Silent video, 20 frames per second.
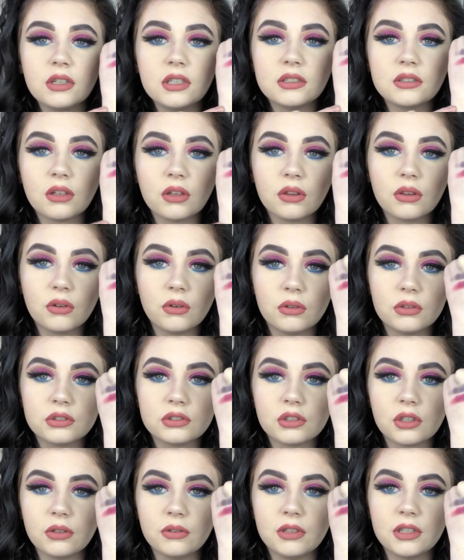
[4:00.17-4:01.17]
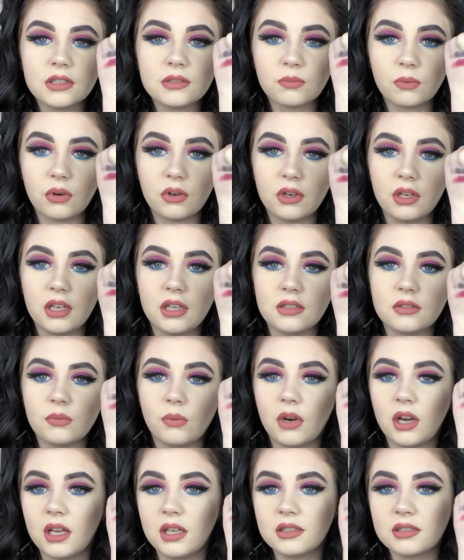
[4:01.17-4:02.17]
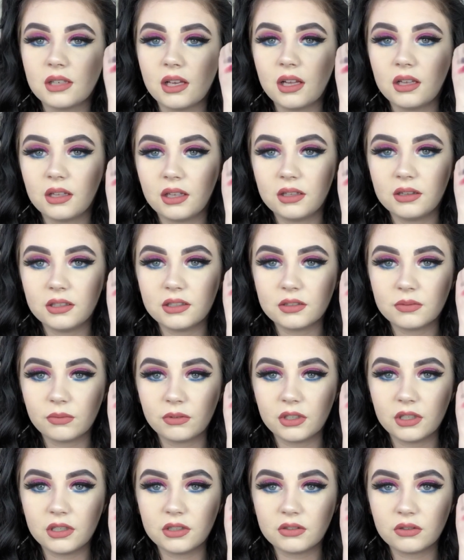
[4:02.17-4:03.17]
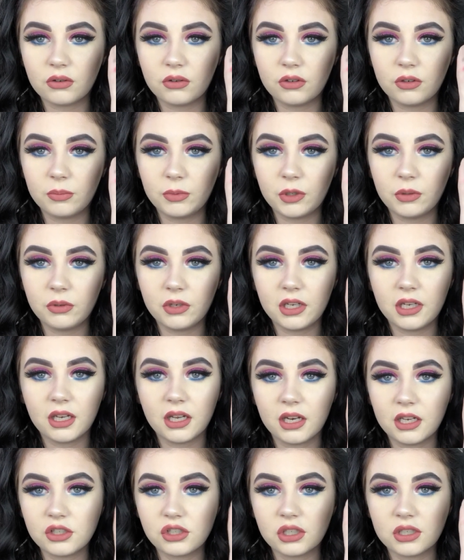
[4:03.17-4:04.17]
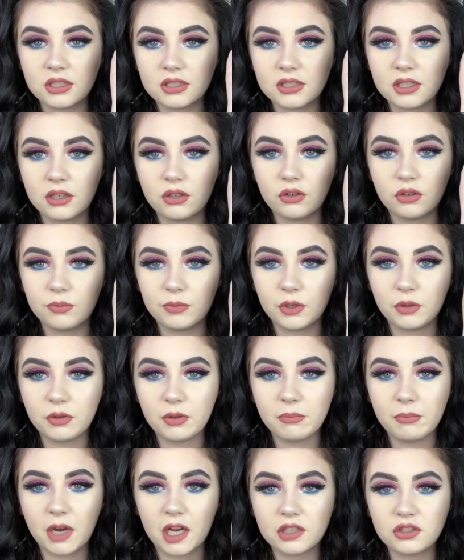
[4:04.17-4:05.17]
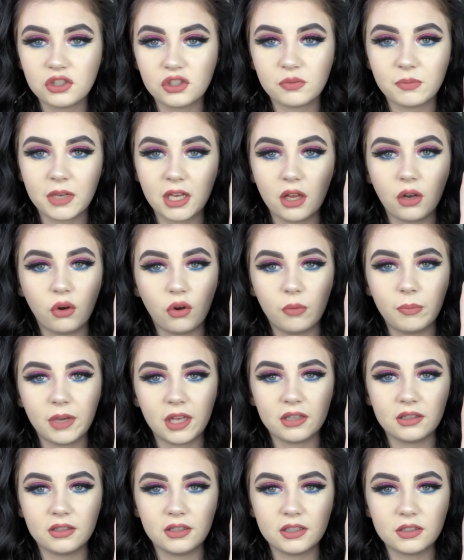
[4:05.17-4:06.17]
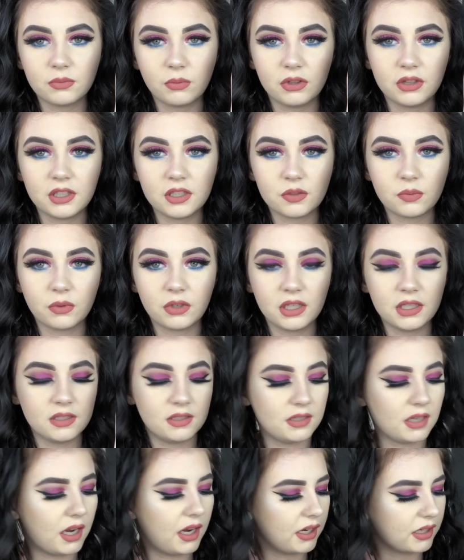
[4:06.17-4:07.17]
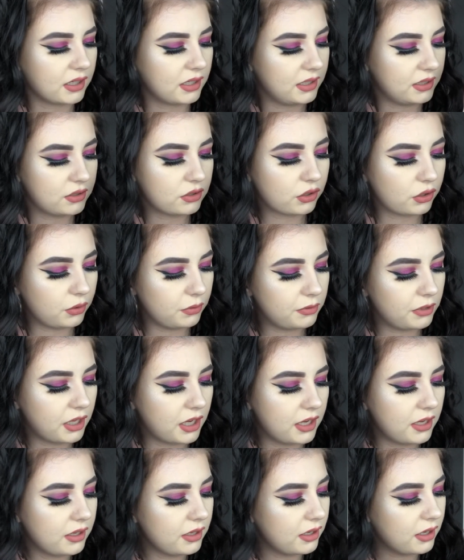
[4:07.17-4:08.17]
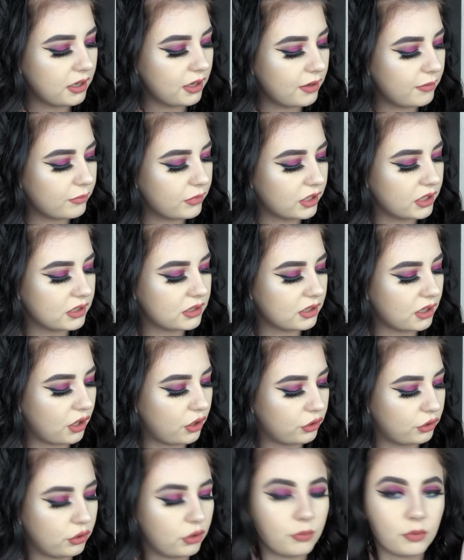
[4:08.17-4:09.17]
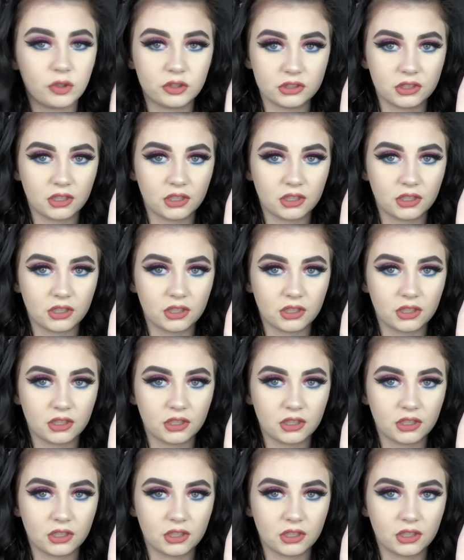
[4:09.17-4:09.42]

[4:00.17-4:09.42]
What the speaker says: is those two. This one is YSL and this one is Huda Beauty. And as you can see, Huda Beauty matches me a lot better than this one. This one is darker. It's cooler, but it's a lot more